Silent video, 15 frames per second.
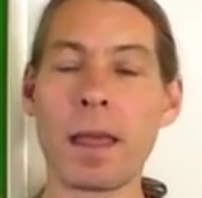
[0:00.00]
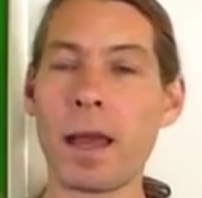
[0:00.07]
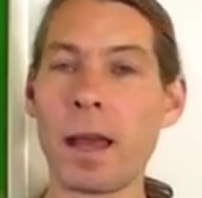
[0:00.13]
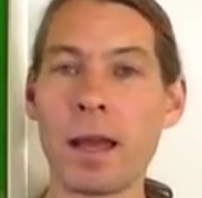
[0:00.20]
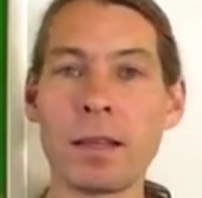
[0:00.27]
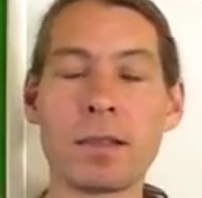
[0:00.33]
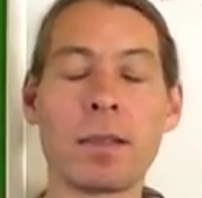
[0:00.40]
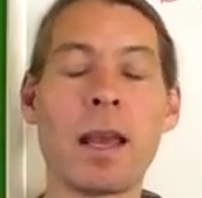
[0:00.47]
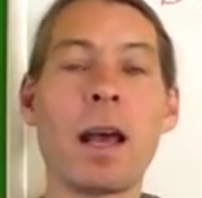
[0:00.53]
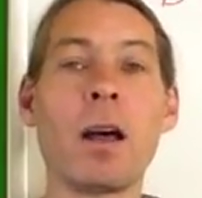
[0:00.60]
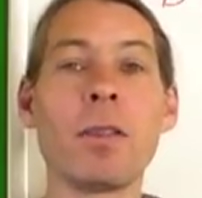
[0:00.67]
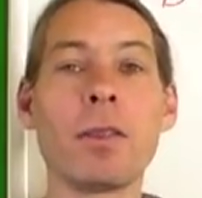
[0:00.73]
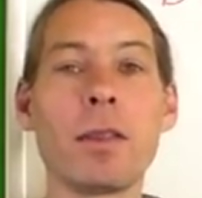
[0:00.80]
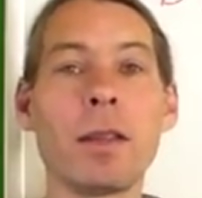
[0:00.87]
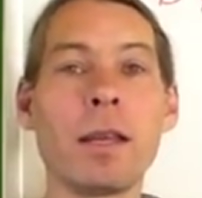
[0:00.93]
as
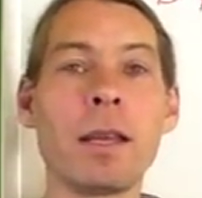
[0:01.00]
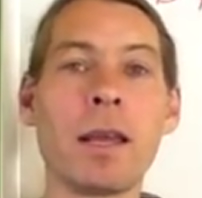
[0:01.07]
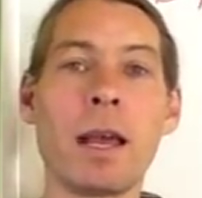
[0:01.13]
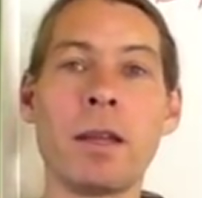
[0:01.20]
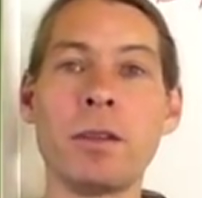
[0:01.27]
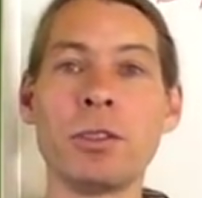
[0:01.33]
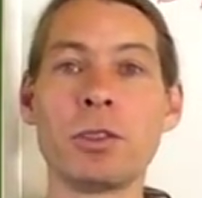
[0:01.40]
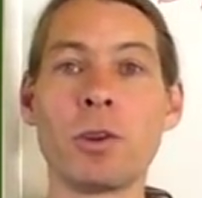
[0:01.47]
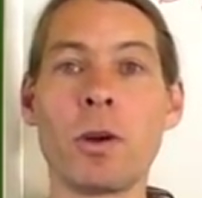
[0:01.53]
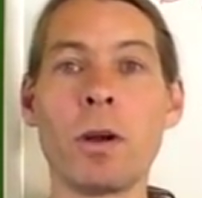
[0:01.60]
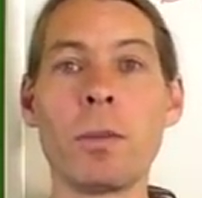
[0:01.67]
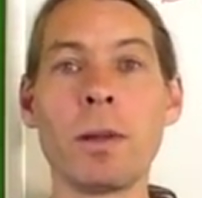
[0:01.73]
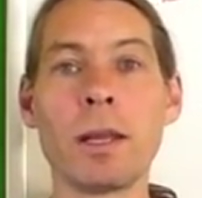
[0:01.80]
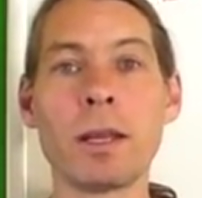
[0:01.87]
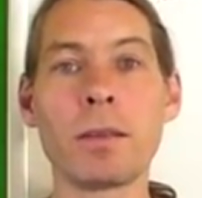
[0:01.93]
healthily and
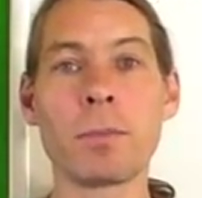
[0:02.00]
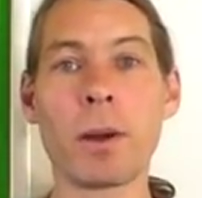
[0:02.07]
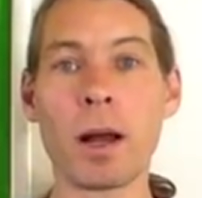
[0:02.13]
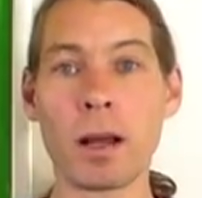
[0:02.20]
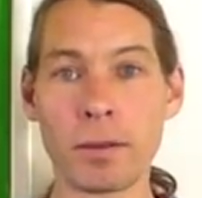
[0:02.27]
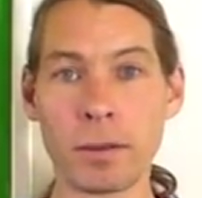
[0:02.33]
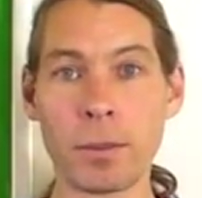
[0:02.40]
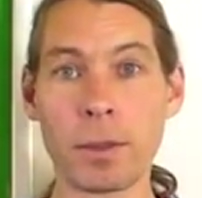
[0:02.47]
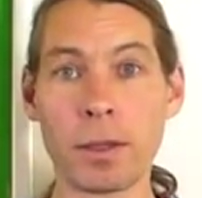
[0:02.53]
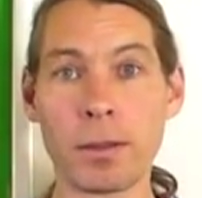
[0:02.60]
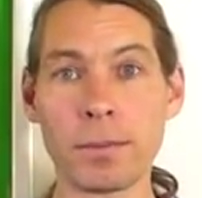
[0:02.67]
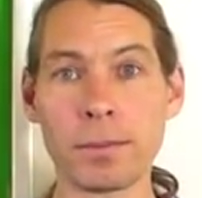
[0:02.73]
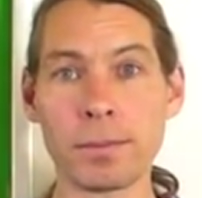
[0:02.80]
enjoyably as possible.